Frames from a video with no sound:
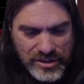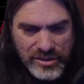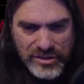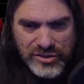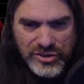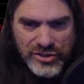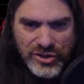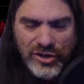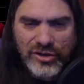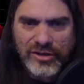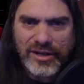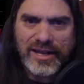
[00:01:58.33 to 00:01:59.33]

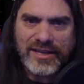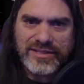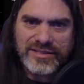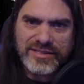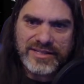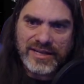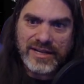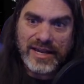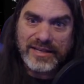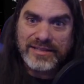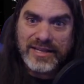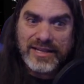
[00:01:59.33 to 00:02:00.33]
chart has data,
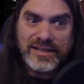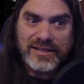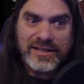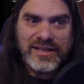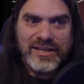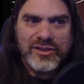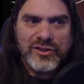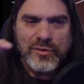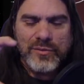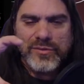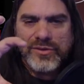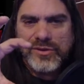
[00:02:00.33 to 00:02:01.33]
and yet
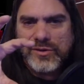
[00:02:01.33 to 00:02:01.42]
the